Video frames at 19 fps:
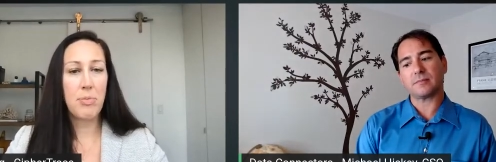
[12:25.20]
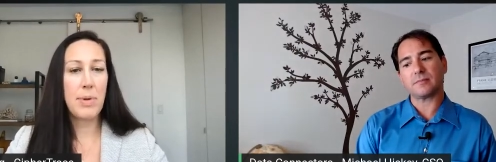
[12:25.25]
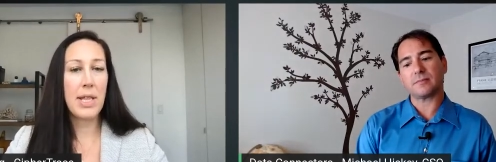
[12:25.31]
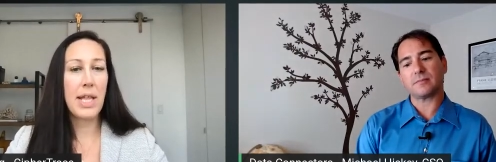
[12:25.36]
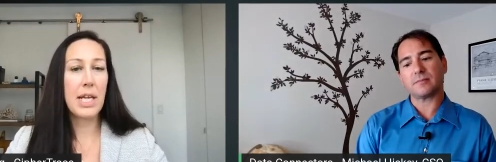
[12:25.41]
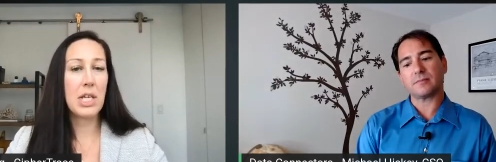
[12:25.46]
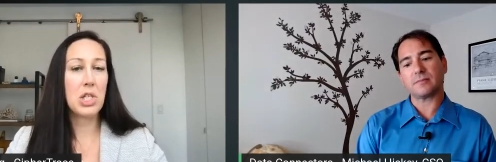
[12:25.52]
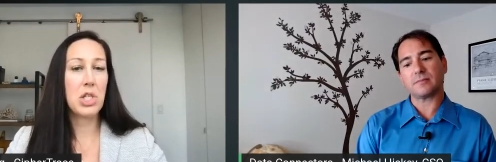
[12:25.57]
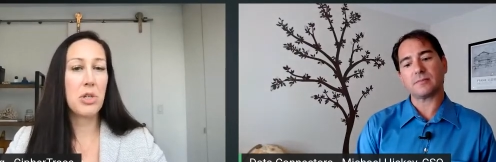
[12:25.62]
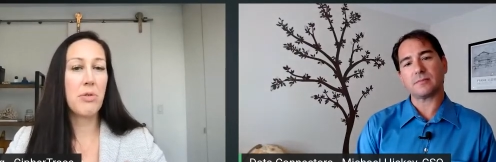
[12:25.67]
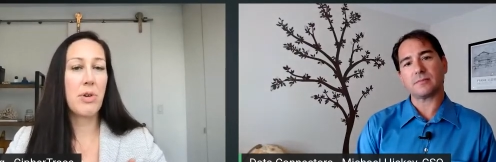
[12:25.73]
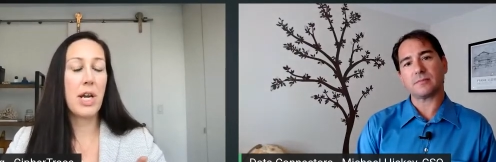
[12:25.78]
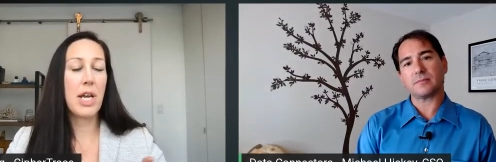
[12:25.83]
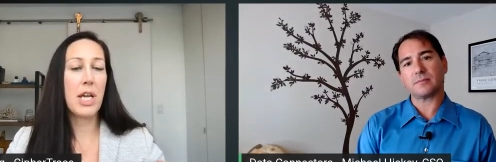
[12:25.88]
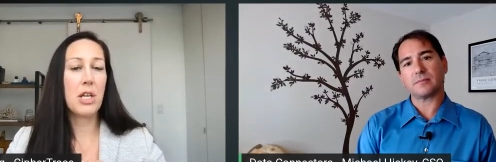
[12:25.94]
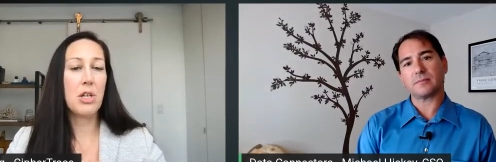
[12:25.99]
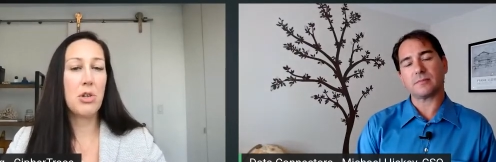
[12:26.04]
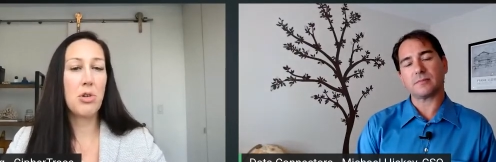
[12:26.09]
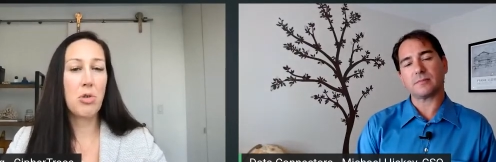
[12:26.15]
Speaker 1: be like
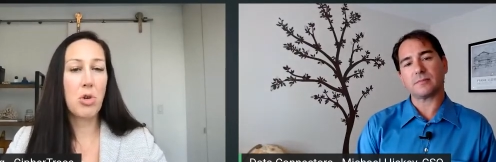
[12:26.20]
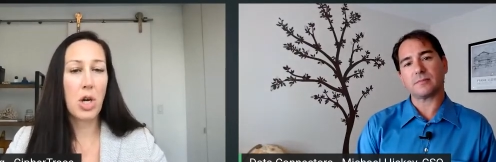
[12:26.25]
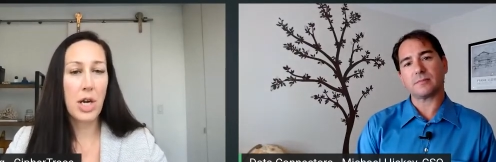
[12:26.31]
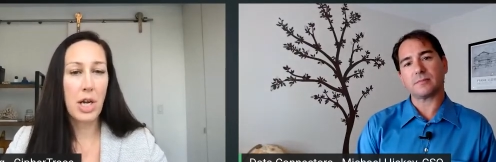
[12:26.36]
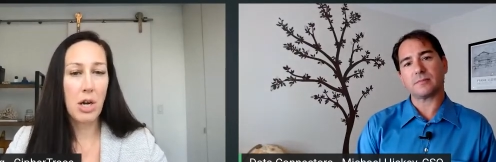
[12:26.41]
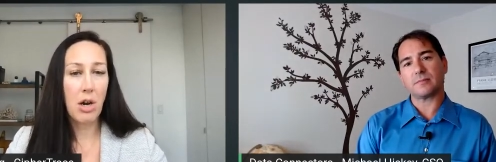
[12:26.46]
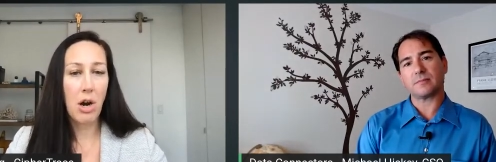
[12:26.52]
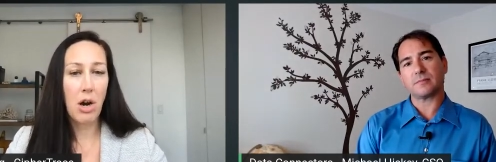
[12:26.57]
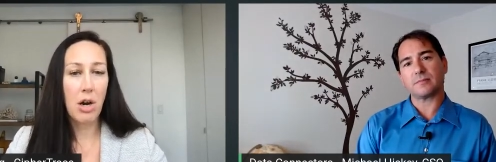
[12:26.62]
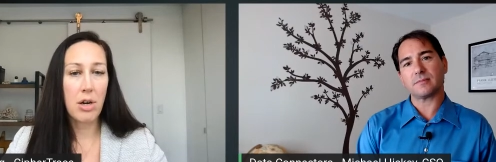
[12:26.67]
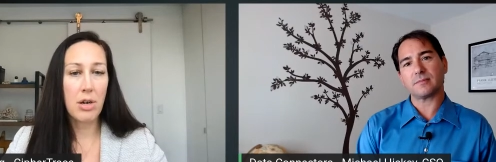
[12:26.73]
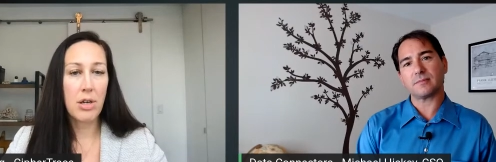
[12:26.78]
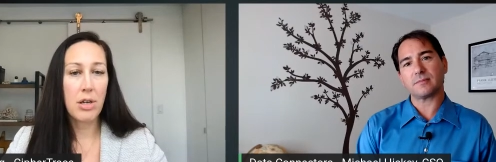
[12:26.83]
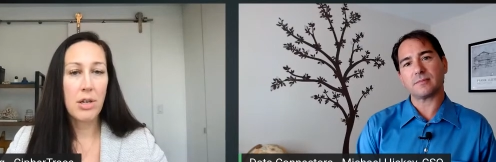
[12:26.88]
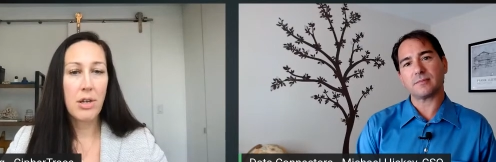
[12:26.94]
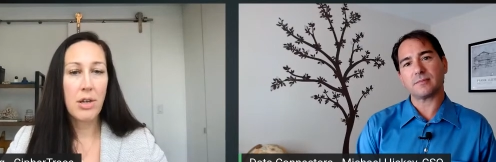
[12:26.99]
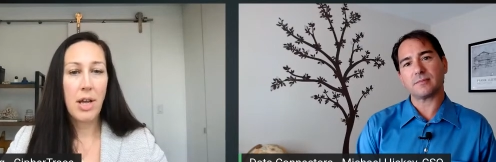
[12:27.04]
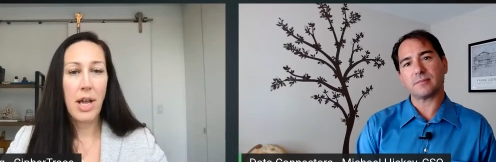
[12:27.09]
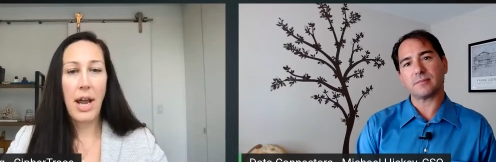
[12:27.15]
generating a new credit card
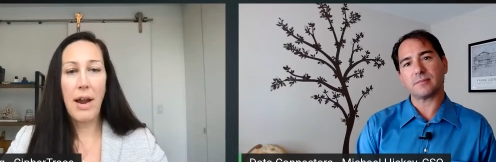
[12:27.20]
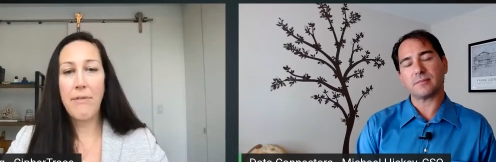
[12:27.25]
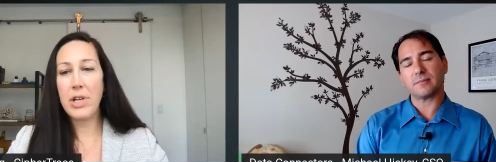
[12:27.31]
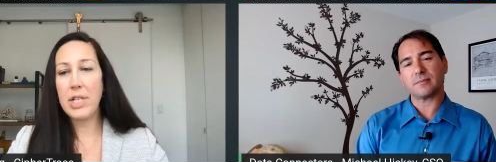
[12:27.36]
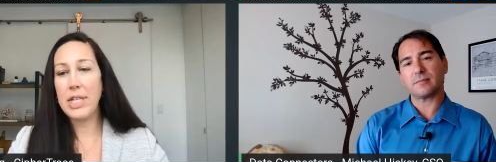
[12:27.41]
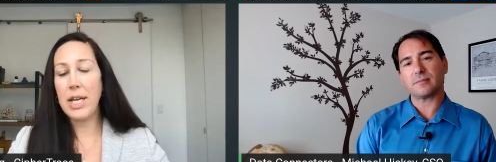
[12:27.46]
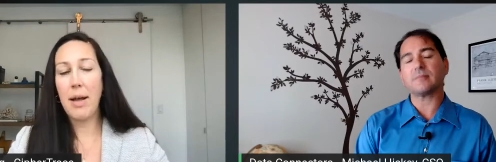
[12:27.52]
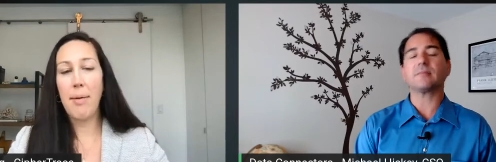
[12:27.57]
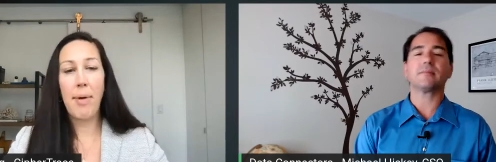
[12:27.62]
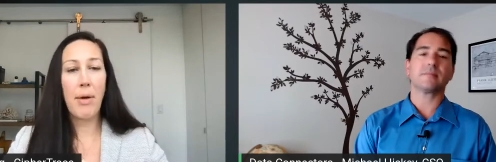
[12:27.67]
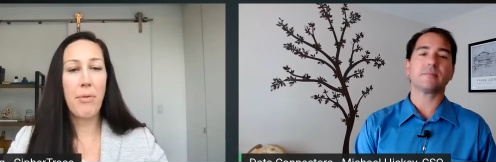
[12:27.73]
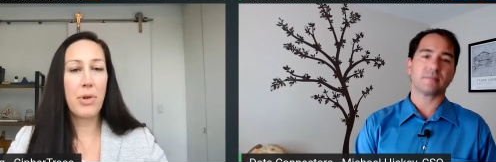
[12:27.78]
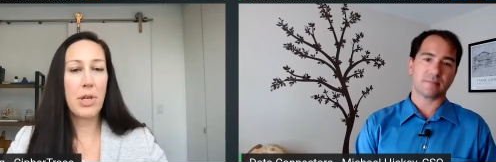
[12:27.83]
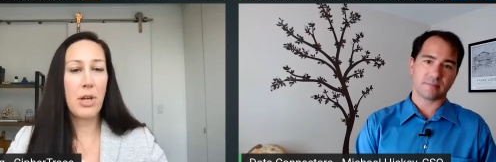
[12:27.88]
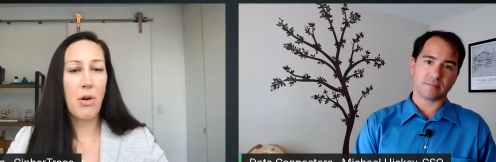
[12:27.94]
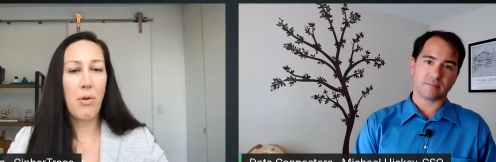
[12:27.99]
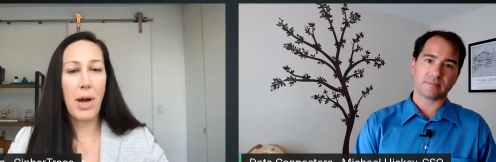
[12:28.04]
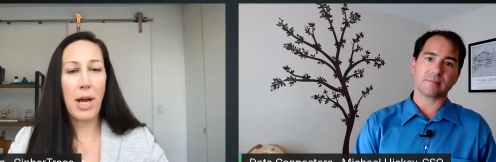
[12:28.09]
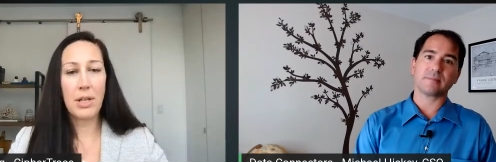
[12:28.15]
every time I
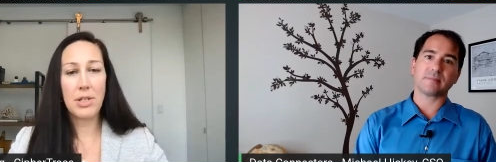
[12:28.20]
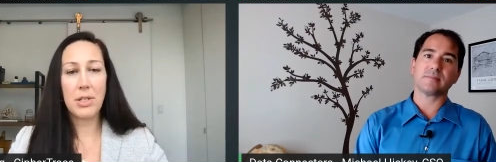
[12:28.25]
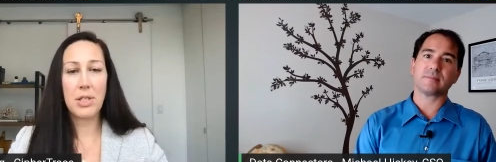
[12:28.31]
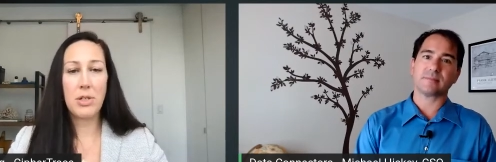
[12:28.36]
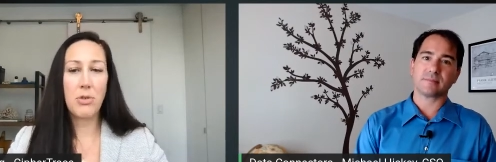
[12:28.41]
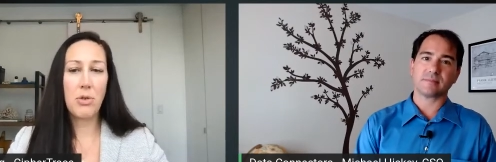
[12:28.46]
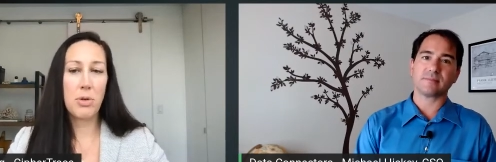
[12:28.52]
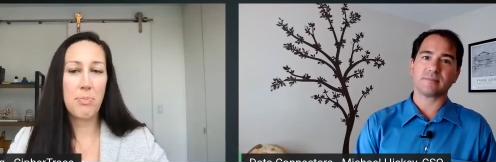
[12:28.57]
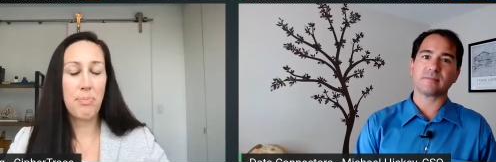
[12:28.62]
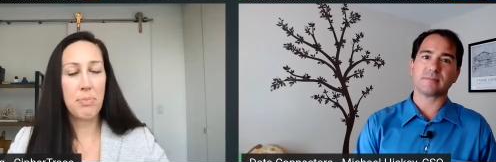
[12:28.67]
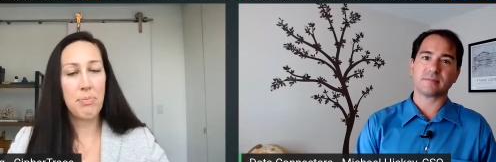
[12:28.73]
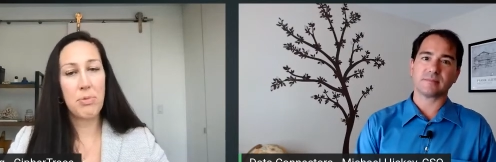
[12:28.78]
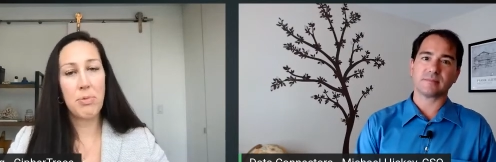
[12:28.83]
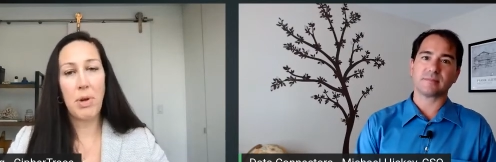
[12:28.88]
would go out to do a,